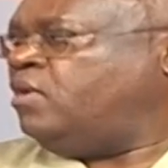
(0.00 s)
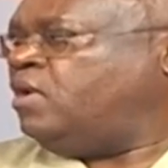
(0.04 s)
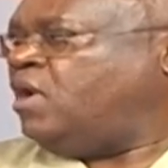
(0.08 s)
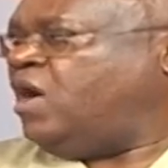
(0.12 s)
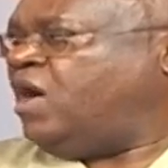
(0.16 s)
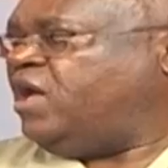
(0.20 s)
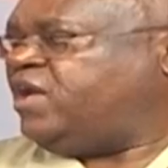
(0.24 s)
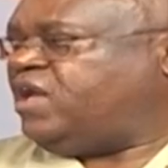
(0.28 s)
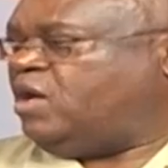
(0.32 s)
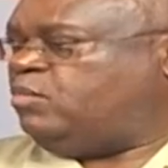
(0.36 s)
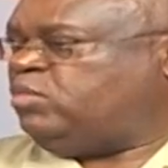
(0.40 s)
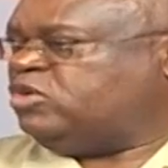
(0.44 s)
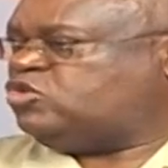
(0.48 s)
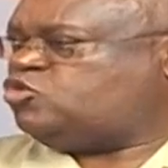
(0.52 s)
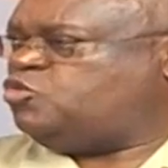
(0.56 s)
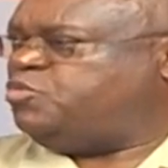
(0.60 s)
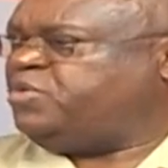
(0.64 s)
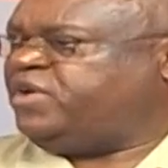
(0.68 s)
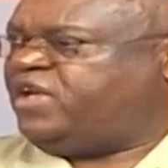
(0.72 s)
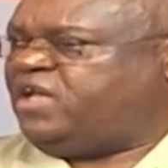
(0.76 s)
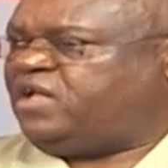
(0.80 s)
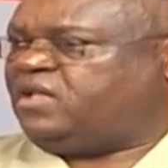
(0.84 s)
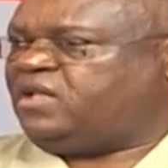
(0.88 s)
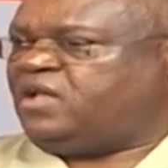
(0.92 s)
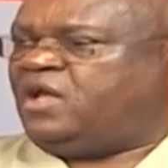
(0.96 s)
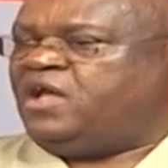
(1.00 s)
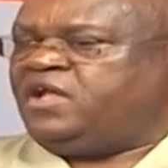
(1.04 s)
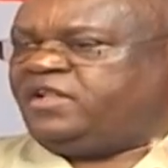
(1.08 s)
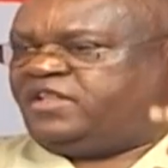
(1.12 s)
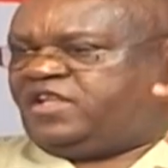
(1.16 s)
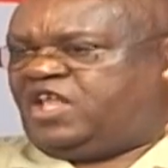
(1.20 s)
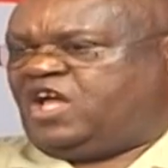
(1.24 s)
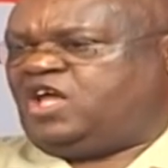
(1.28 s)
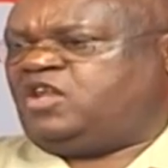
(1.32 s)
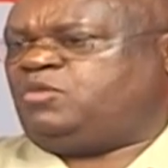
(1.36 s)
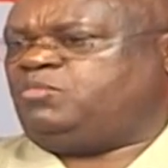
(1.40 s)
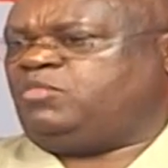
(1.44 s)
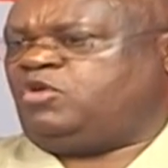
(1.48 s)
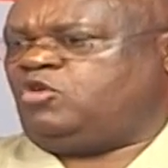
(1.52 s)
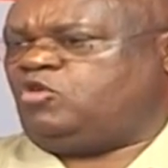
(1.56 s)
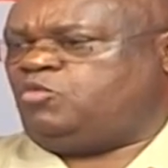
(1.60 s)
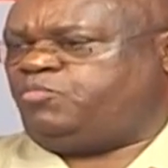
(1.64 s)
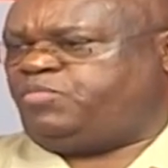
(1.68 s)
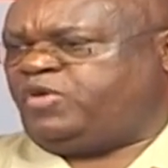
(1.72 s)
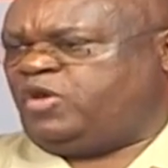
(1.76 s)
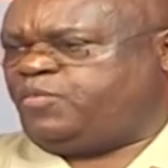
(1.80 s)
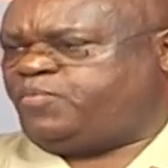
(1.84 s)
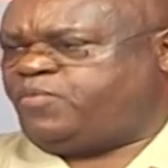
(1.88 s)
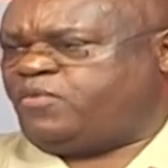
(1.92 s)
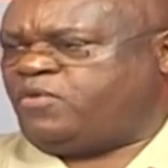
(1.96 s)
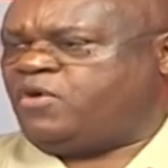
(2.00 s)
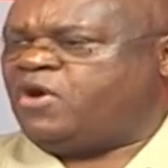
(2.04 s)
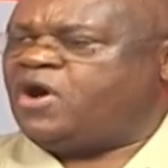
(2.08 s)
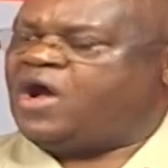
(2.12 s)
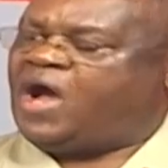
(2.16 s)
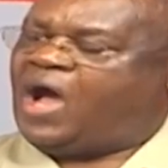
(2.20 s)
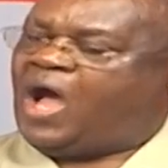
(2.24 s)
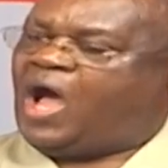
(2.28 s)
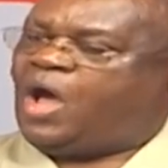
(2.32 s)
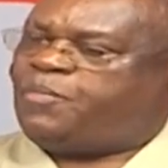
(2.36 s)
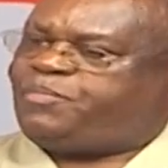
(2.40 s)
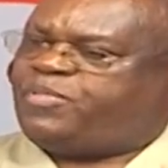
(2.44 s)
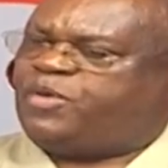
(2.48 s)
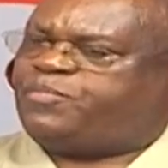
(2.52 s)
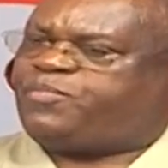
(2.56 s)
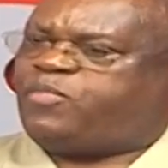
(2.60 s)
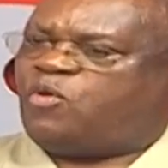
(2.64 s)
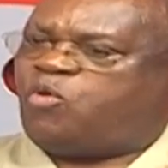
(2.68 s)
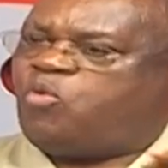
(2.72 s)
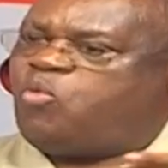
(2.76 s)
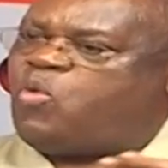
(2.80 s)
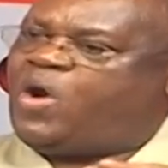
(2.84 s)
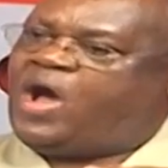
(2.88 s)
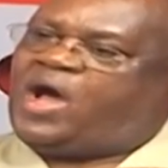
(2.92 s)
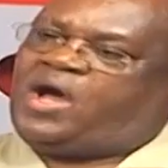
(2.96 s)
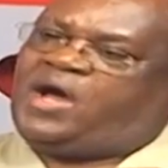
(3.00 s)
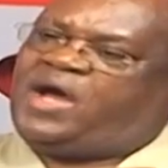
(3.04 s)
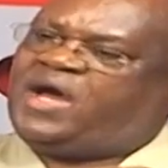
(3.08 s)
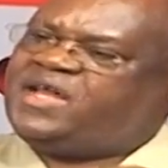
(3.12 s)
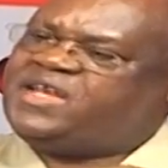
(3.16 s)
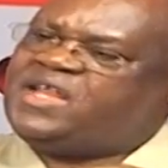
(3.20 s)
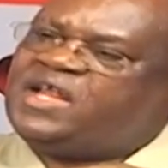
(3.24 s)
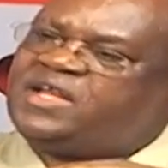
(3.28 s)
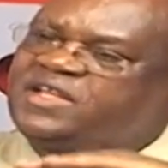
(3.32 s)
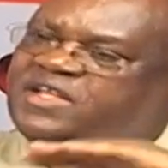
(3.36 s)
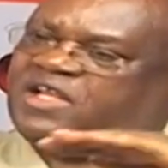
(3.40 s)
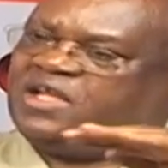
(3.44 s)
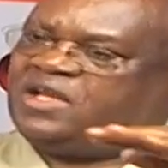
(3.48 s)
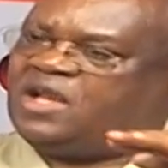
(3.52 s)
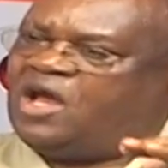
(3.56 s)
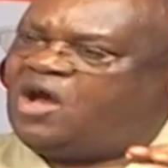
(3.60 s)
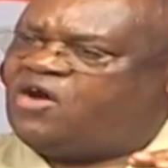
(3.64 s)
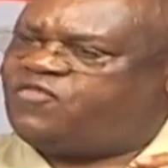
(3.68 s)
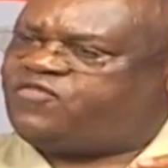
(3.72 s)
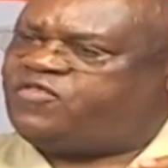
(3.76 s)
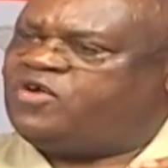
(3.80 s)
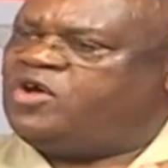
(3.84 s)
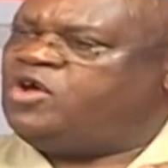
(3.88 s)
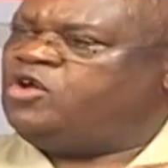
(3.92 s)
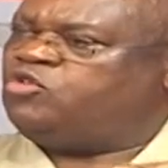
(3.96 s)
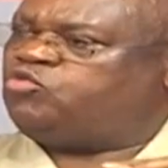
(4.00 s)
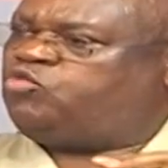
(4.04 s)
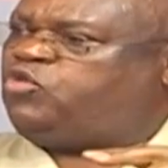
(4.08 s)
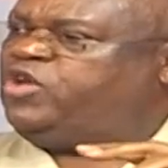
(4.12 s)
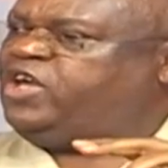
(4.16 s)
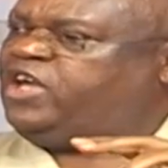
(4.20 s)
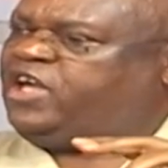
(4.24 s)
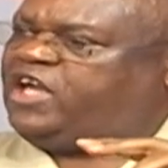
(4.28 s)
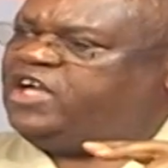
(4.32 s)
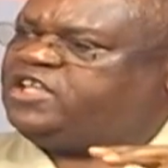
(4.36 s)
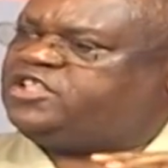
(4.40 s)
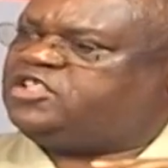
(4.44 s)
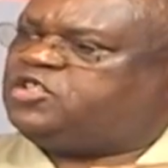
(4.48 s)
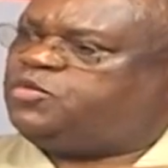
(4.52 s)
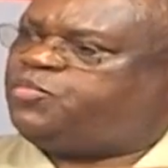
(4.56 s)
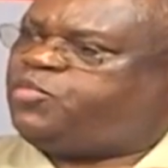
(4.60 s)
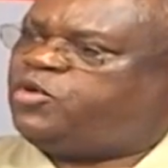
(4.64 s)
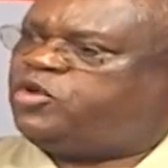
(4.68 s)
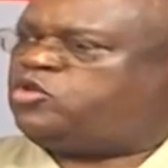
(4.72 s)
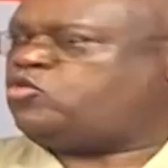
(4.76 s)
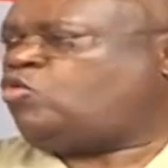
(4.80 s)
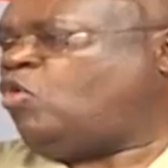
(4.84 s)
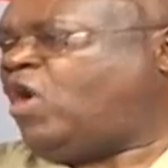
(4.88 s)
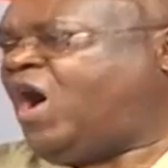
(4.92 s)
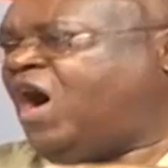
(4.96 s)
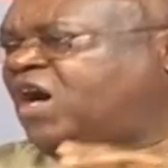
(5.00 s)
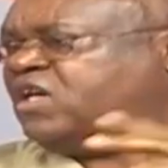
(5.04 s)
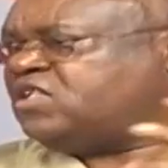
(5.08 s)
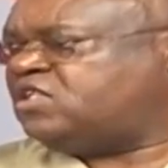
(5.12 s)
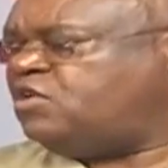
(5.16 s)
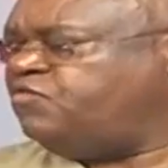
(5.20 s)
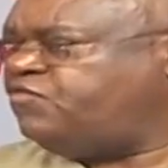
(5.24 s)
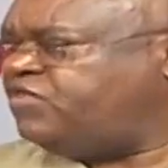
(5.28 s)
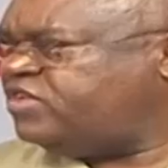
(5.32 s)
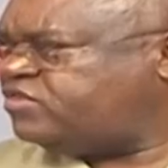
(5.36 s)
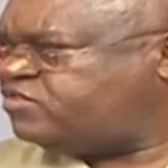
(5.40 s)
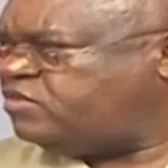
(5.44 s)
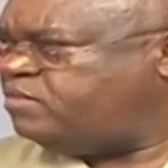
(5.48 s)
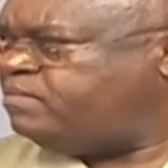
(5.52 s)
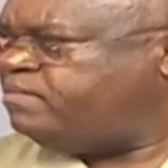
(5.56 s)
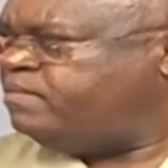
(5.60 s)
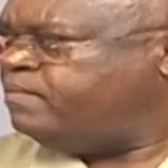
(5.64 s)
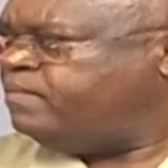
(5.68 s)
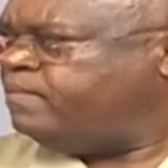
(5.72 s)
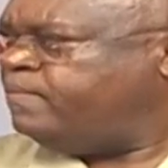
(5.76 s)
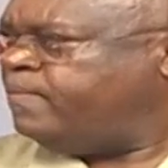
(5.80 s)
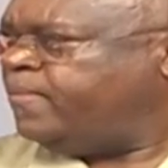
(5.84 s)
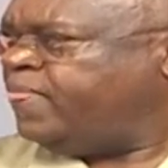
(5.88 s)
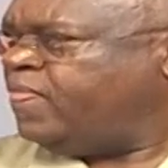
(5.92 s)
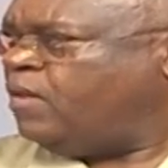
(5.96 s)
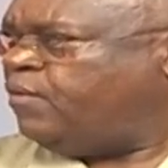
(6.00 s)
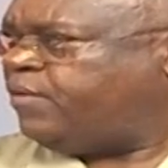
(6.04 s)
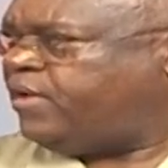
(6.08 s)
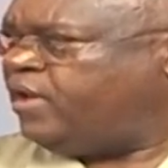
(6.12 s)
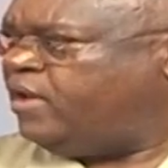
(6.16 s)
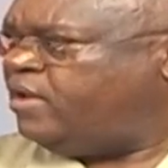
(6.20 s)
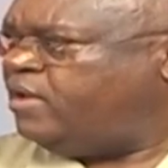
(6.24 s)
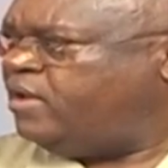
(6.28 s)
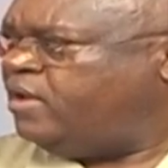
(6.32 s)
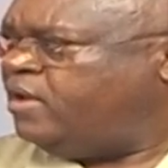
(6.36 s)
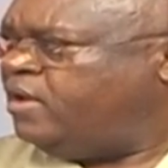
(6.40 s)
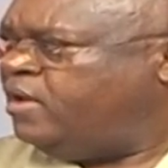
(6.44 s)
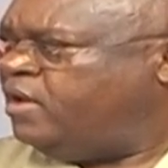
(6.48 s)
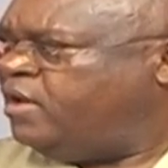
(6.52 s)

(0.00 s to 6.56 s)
and I'm assuming here that 10 million people are people who are adult enough to engage in political activism, okay?